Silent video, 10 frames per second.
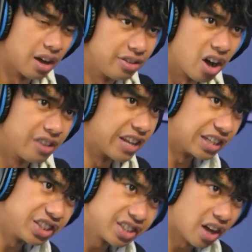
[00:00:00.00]

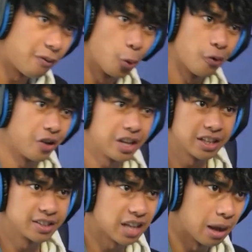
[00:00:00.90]
Denji's not forfeiting
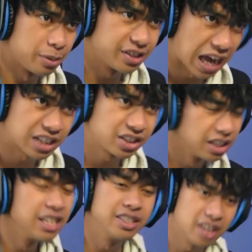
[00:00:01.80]
this time.
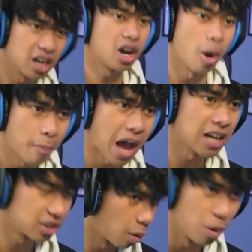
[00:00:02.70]
He's gonna come back
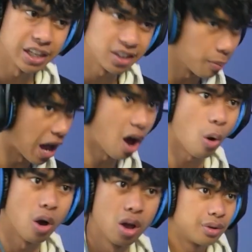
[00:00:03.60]
some way,
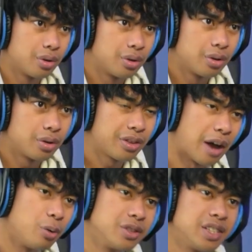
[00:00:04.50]
somehow. That
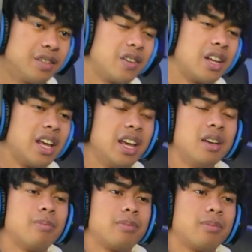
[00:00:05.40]
wasn't even
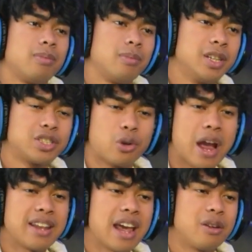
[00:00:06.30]
him.
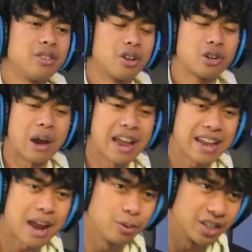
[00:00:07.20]
Your
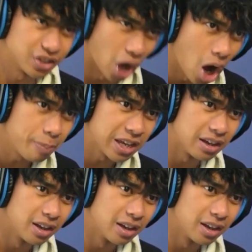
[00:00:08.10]
granddad was a zombie!